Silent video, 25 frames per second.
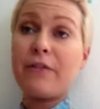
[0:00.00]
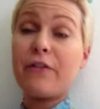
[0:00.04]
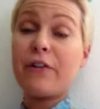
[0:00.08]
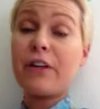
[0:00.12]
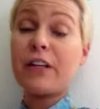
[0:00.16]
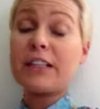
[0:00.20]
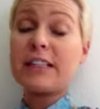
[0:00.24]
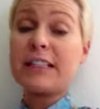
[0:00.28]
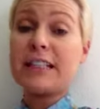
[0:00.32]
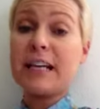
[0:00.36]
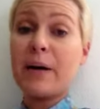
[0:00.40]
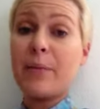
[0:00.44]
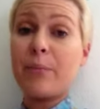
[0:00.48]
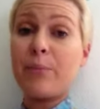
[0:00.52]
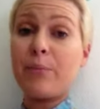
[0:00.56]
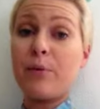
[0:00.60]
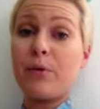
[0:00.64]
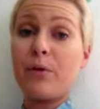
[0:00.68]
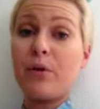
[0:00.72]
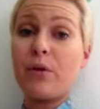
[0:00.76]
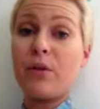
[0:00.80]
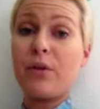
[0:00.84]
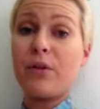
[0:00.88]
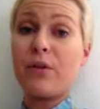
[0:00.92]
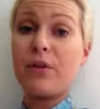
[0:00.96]
for
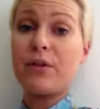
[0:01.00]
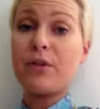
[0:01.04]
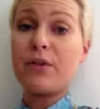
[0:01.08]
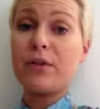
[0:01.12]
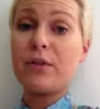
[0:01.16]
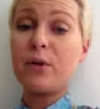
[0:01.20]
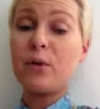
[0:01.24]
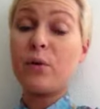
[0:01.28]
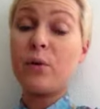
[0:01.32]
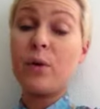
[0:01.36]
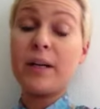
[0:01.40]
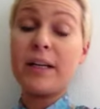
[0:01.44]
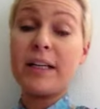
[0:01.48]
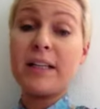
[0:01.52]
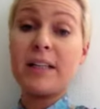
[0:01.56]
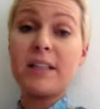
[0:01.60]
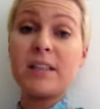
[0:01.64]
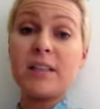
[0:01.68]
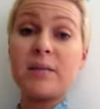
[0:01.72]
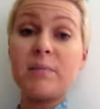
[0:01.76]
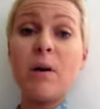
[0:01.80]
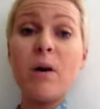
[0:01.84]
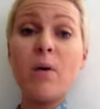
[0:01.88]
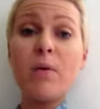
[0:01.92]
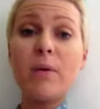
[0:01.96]
example, quitting
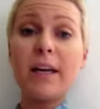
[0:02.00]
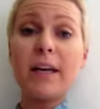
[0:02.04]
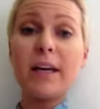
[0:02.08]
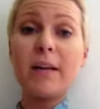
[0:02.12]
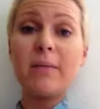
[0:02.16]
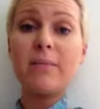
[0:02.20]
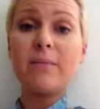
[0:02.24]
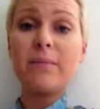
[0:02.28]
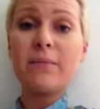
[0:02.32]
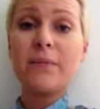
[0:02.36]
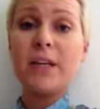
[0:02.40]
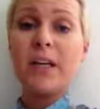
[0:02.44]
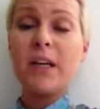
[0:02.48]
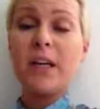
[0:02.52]
smoking,